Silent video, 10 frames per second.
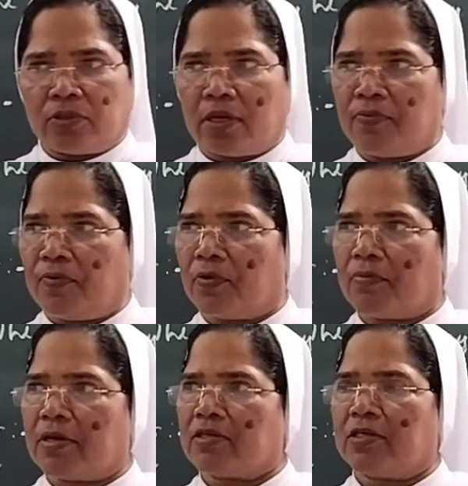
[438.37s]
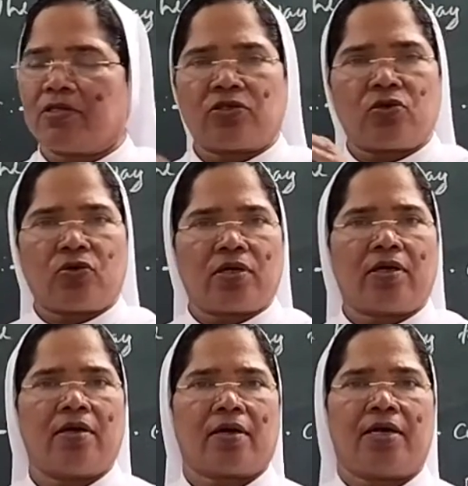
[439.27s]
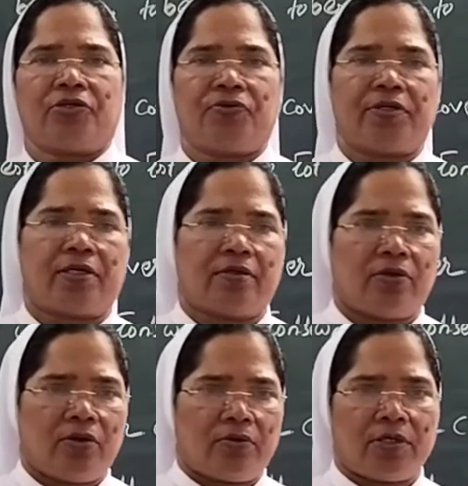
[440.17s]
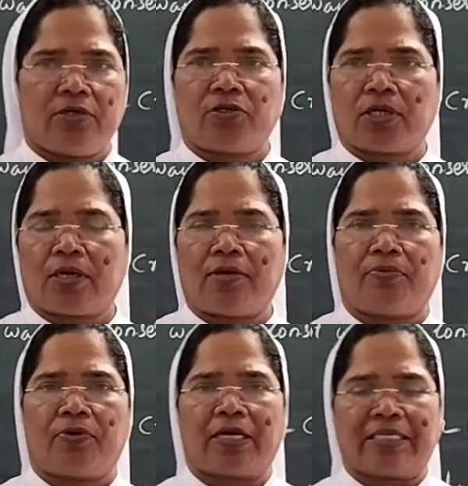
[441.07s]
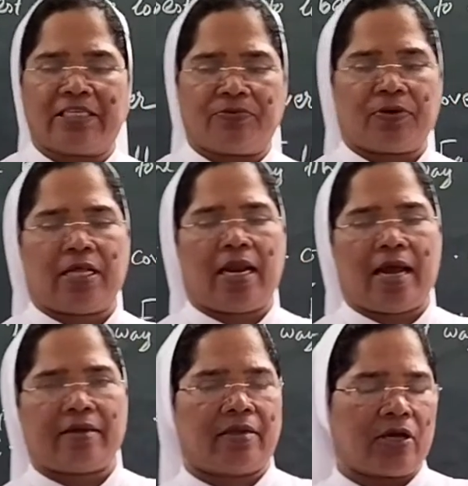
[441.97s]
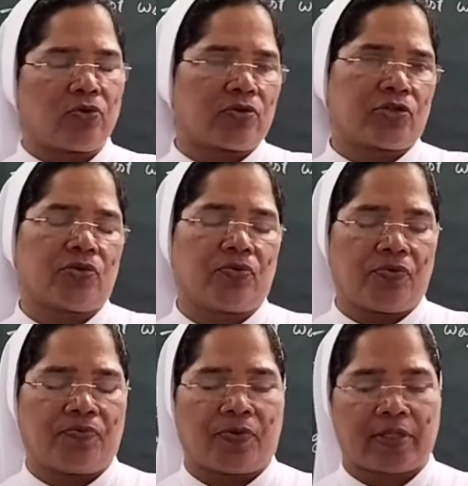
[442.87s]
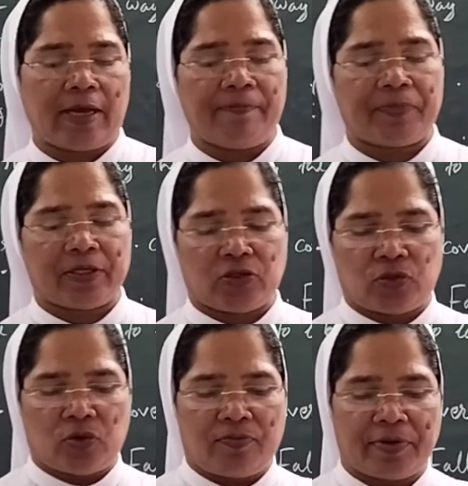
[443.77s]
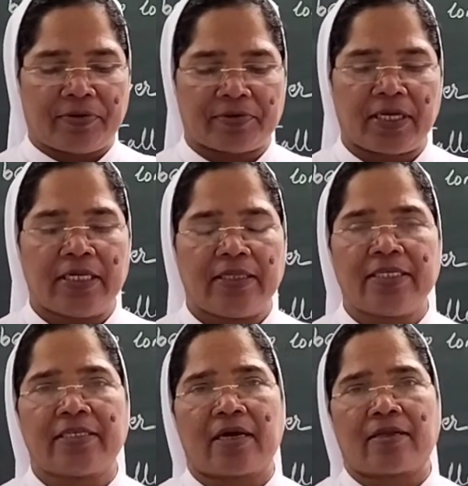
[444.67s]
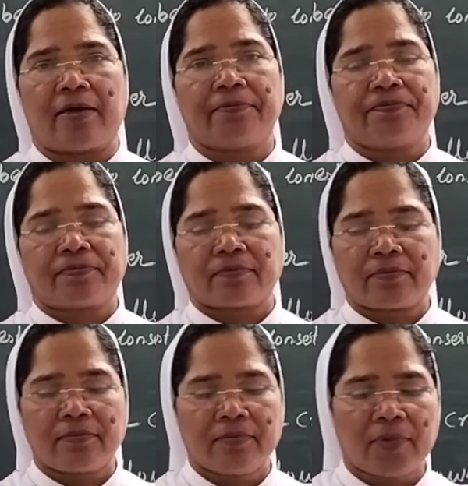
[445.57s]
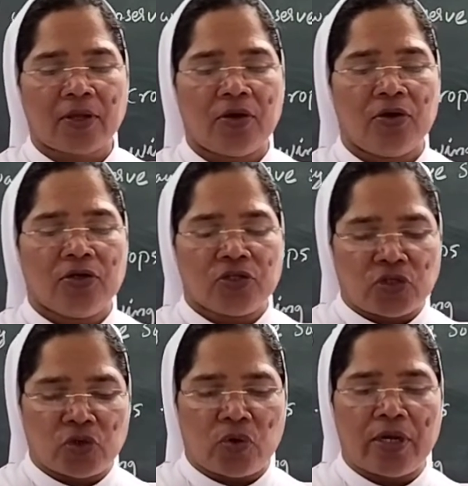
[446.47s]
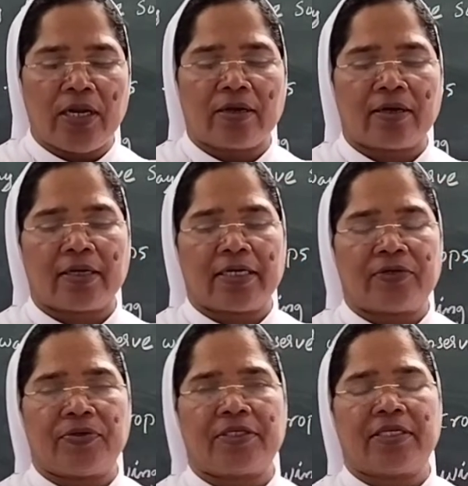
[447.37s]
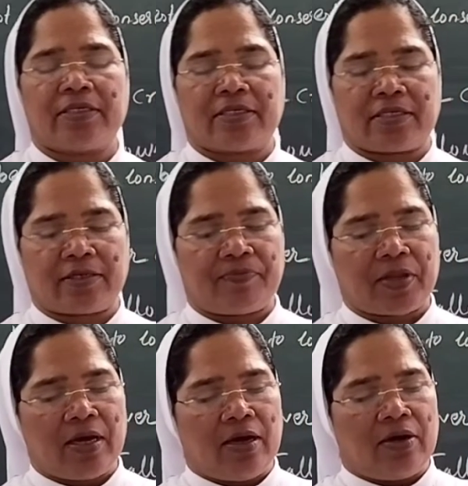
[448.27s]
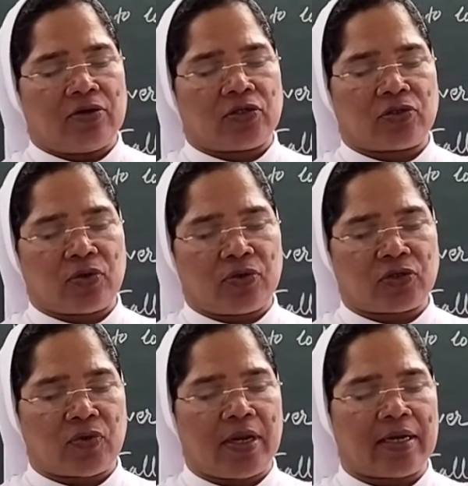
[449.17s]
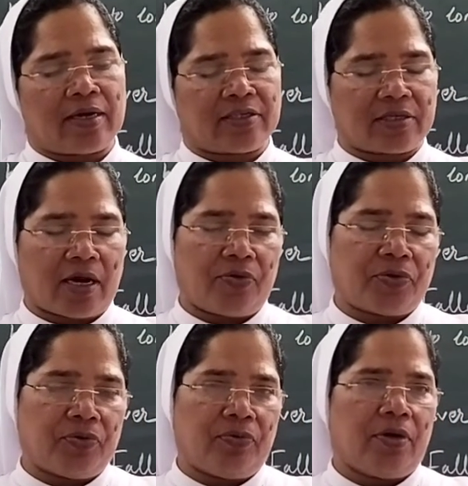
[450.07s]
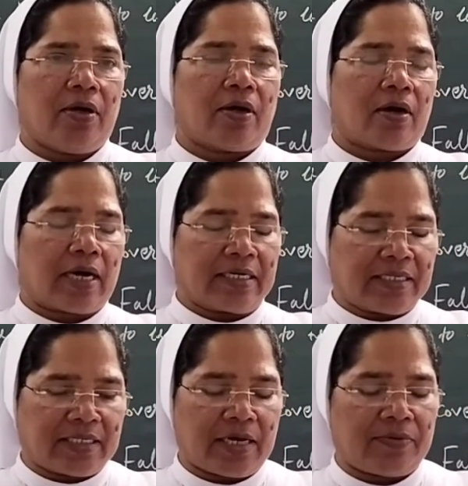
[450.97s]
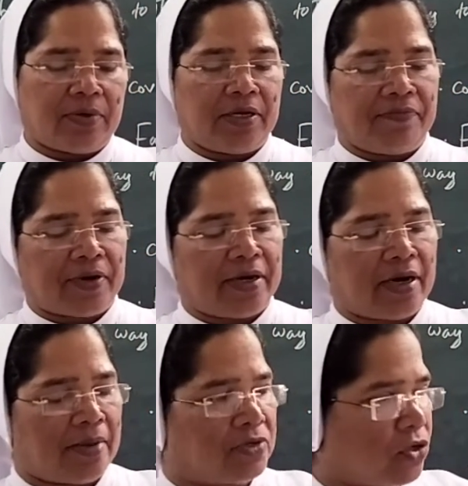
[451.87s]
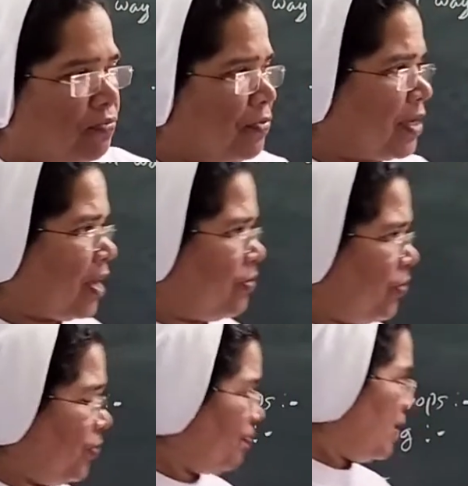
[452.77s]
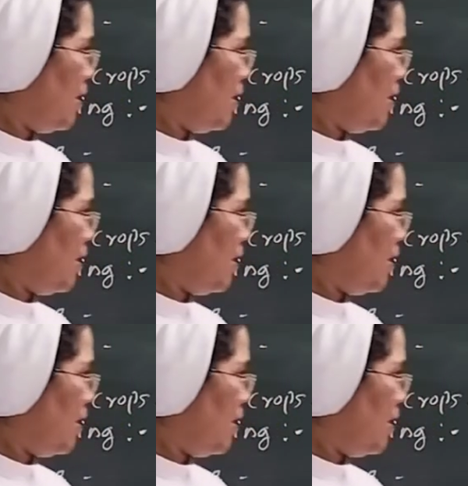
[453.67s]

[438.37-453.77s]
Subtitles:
3-4 months. It is not cultivated. It is for rest for the land. That also good for the soil cultivation. These are the soil cultivations. So soil how to conserve different types of we can do.